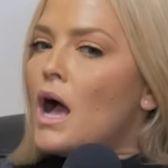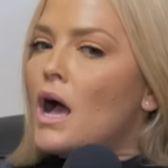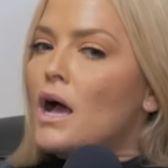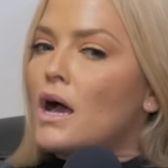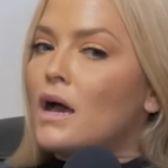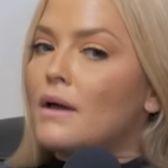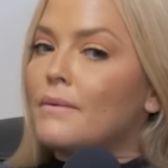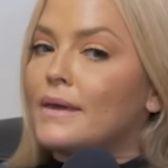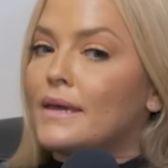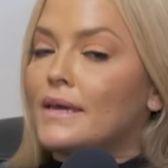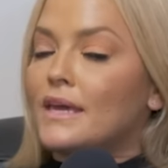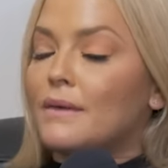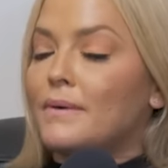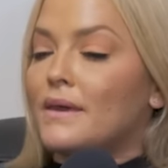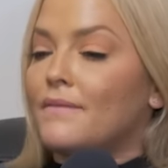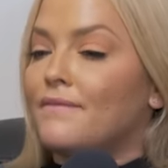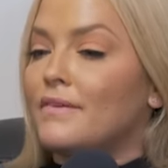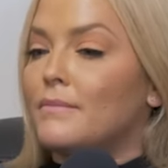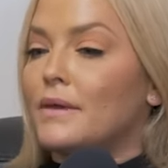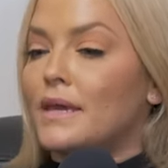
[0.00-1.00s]
It could
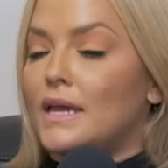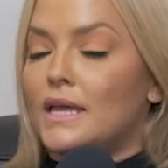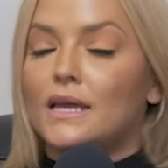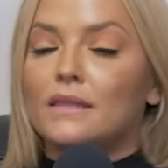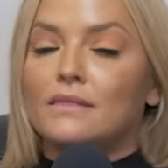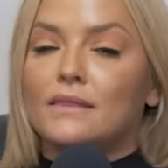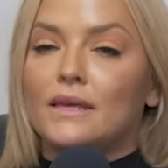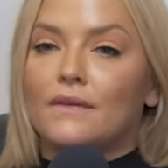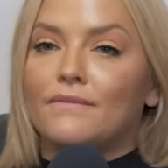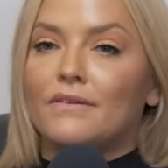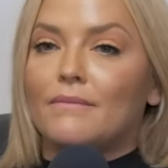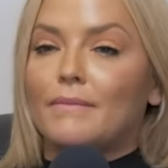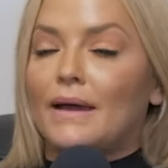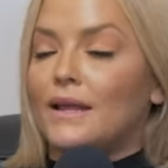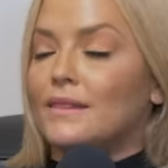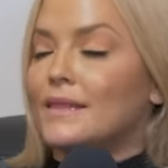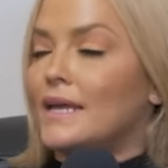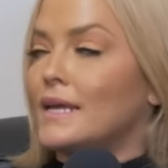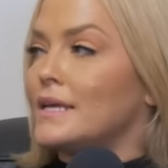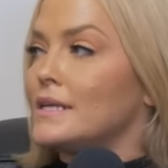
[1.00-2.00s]
be from anything. From I
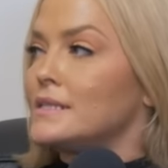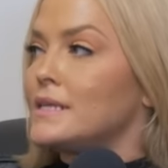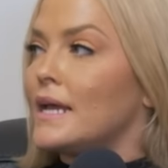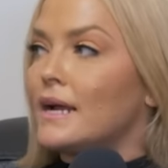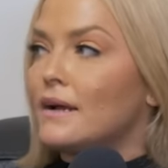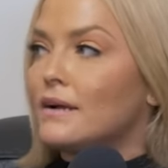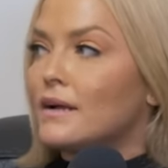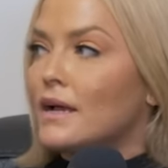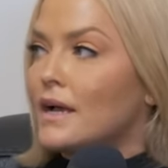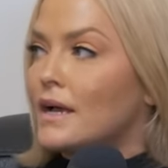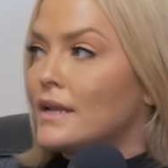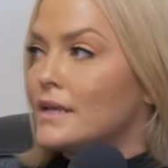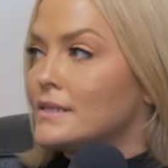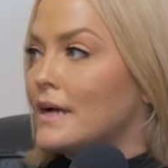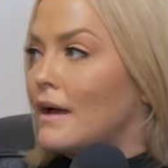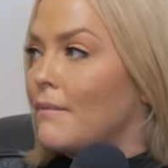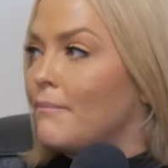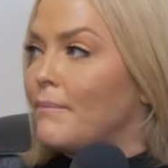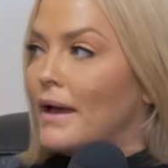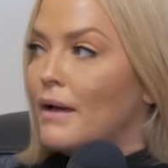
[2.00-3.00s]
didn't like his haircut. He's
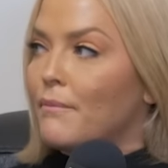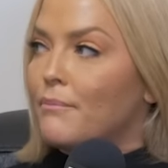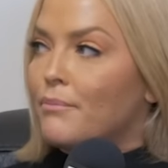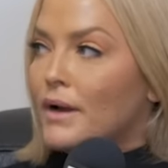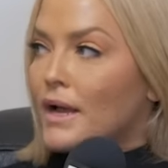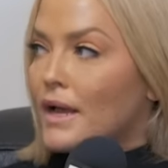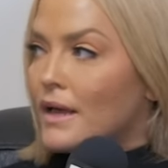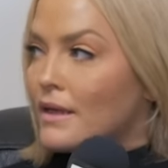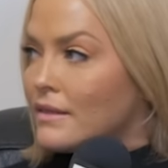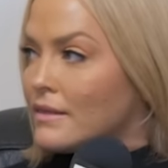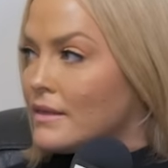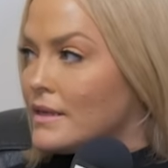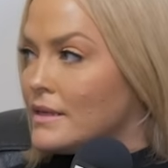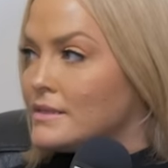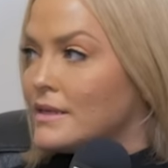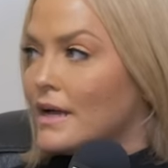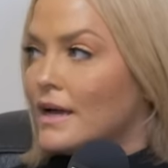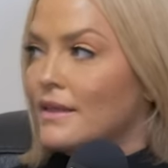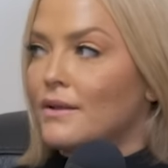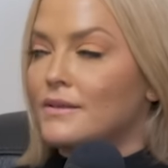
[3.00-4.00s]
got bad breath.
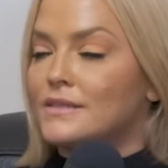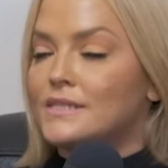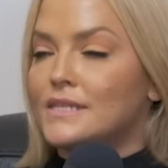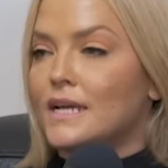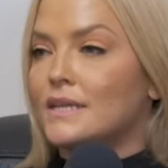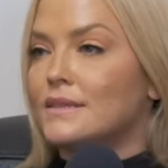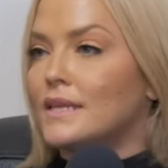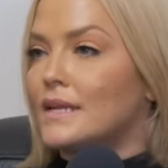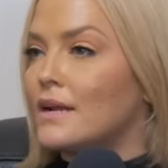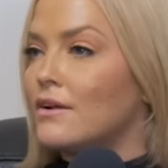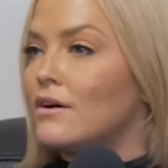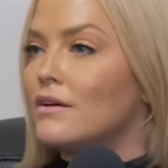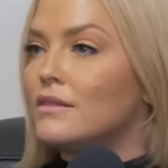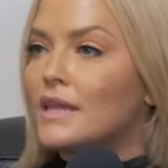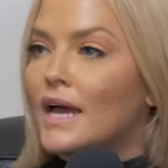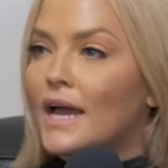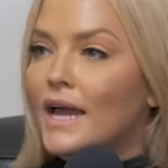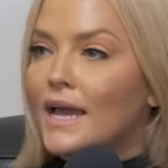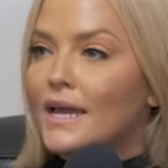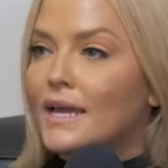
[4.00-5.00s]
He's got a dick like, that I don't
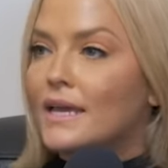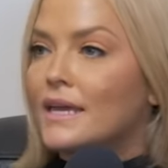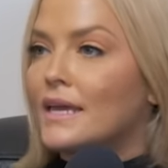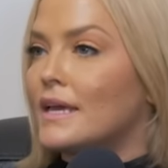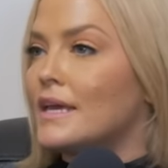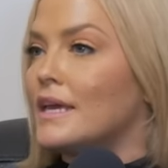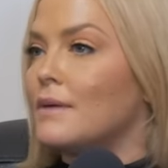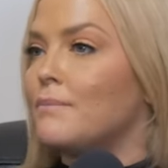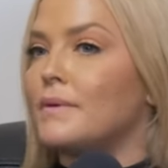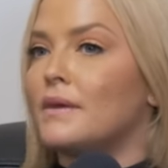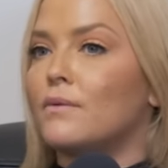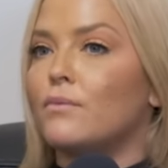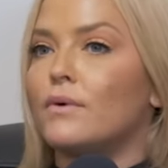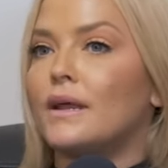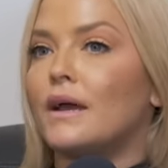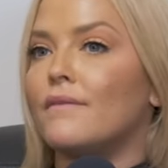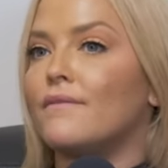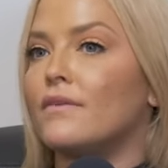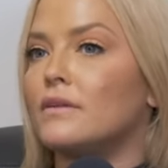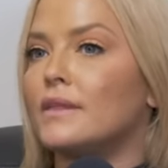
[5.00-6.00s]
stanky. Like. It could be
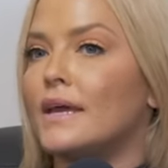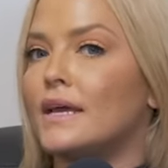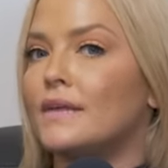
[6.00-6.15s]
whatever.